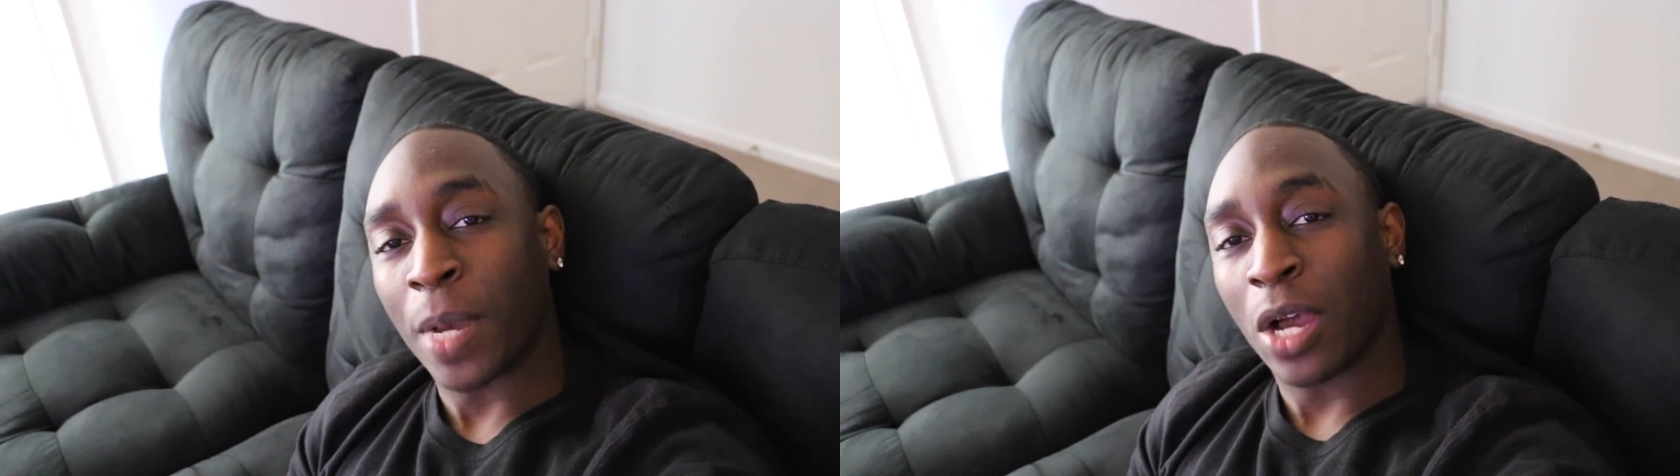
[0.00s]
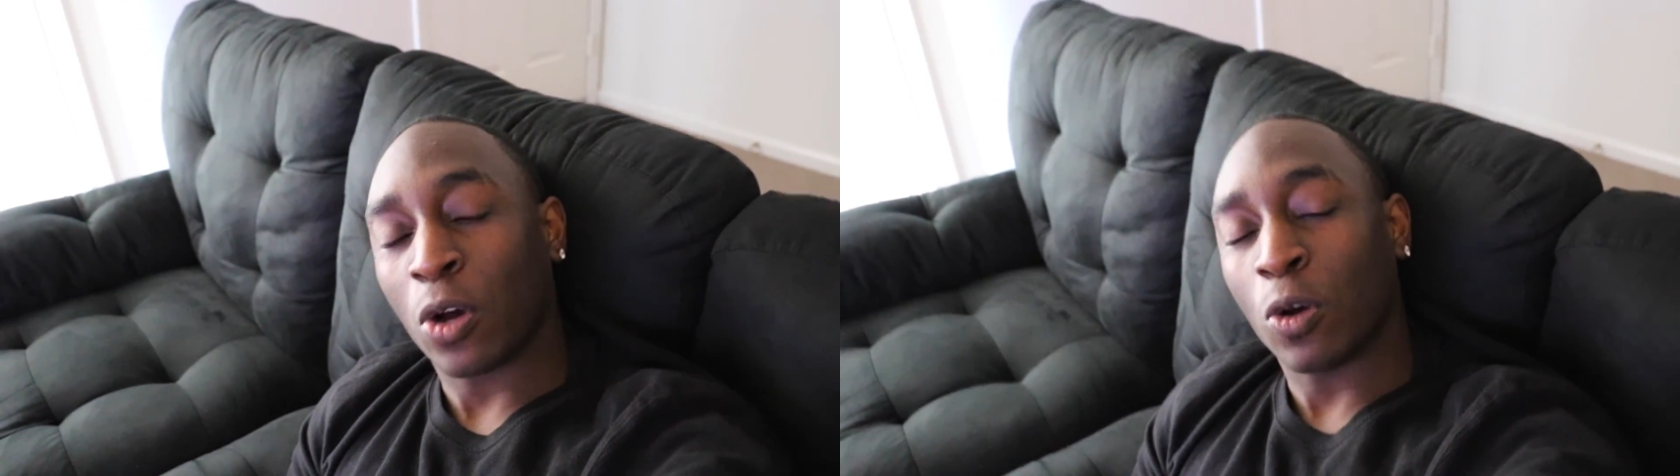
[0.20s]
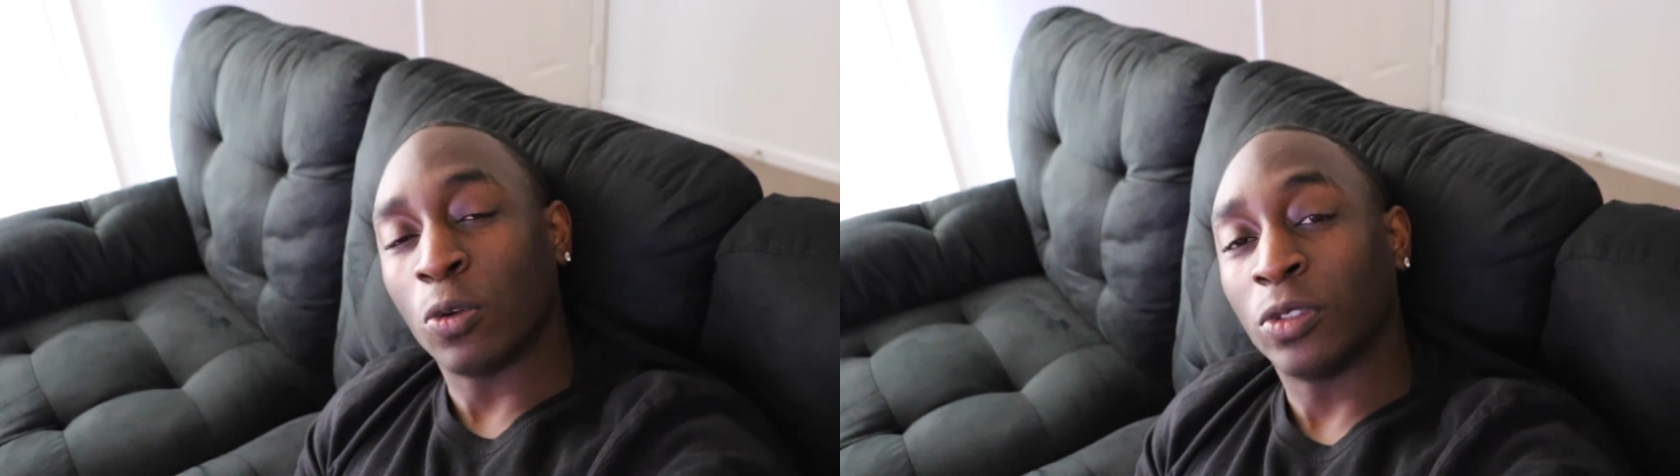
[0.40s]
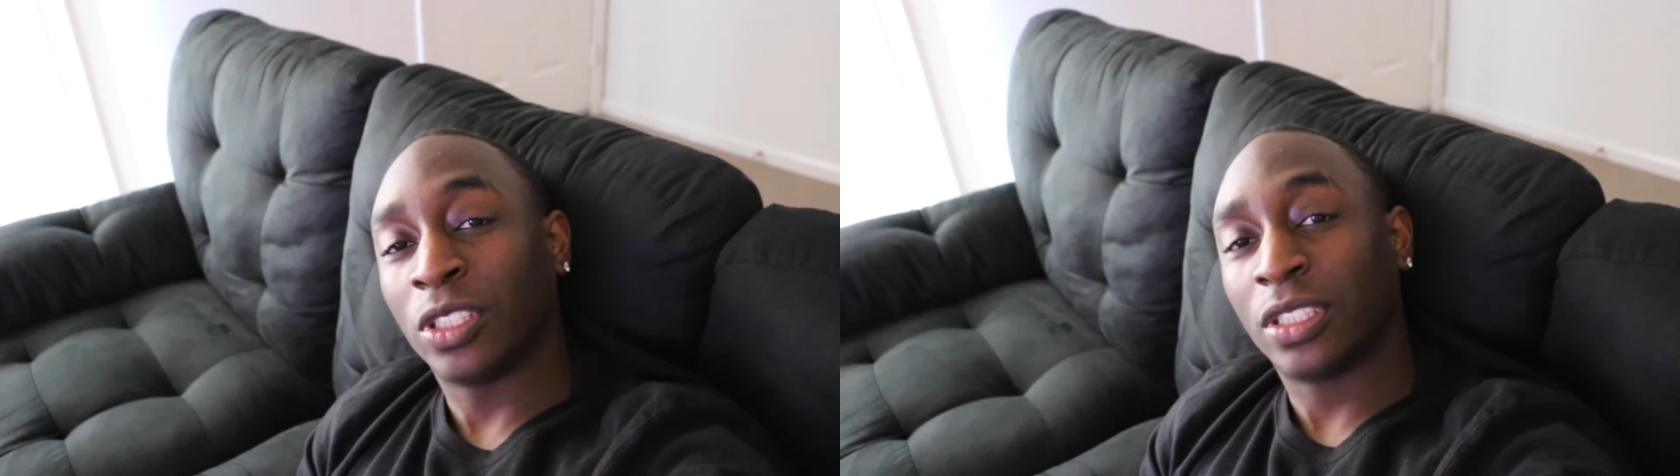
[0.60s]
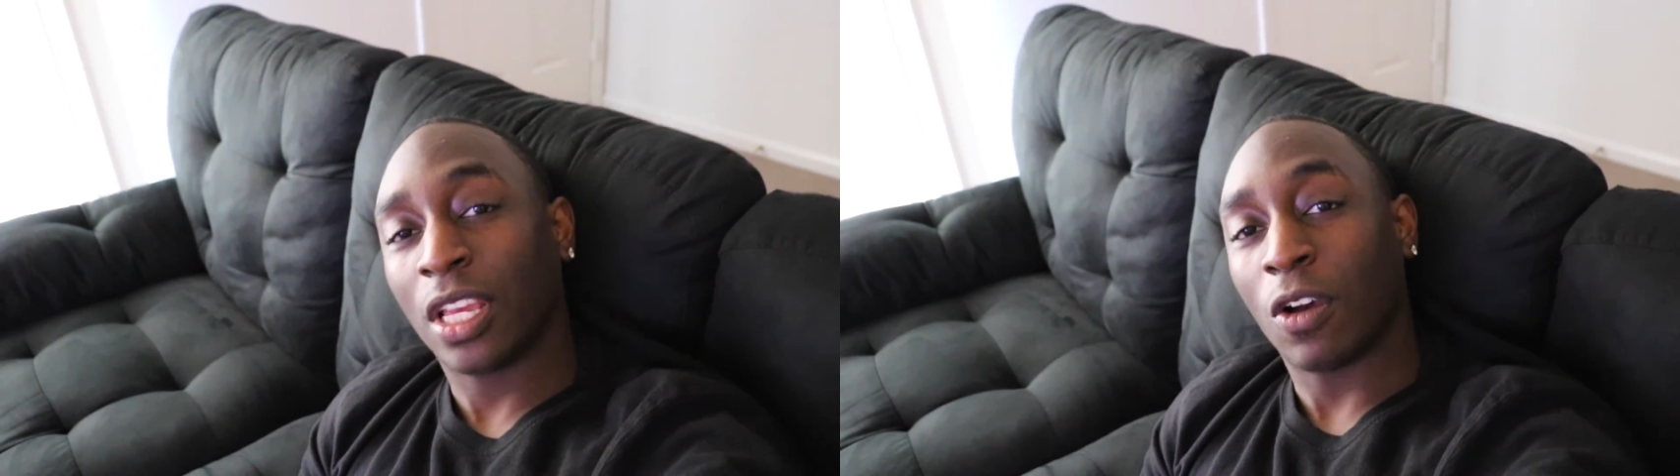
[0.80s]
My Own
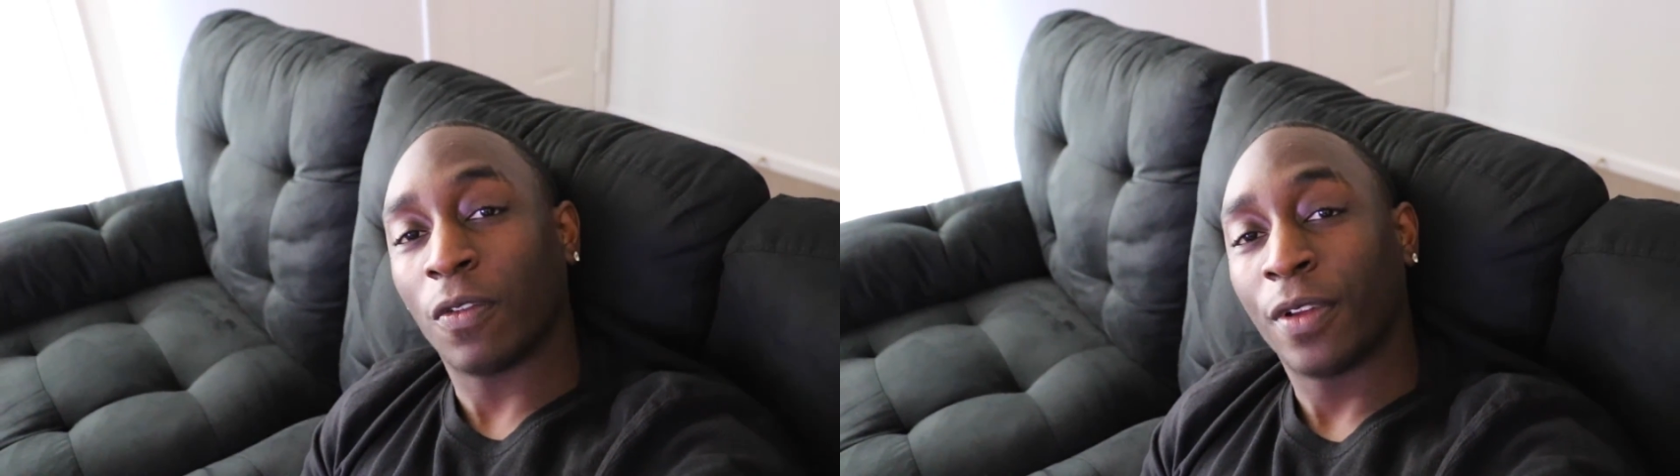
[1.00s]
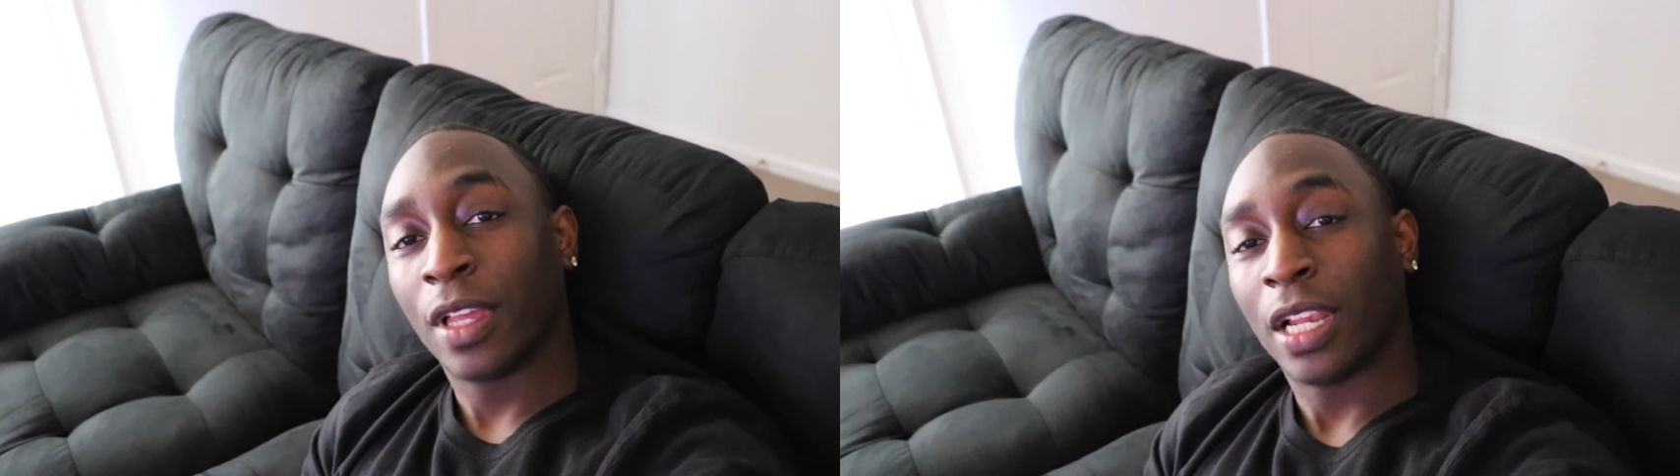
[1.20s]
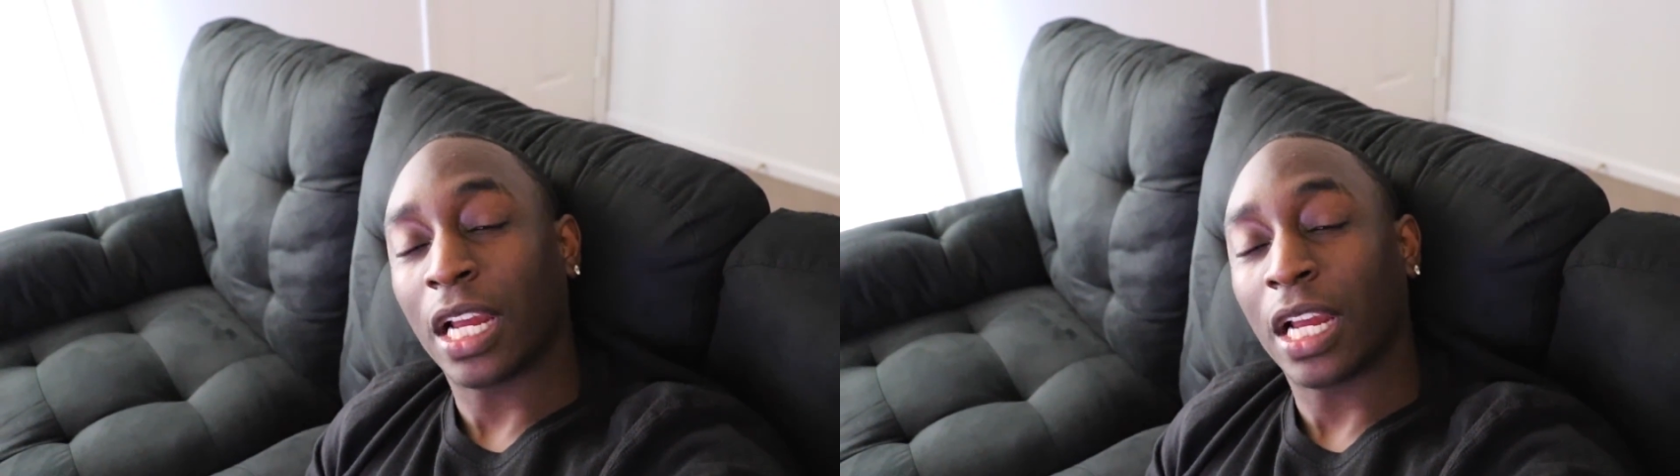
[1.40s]
Self.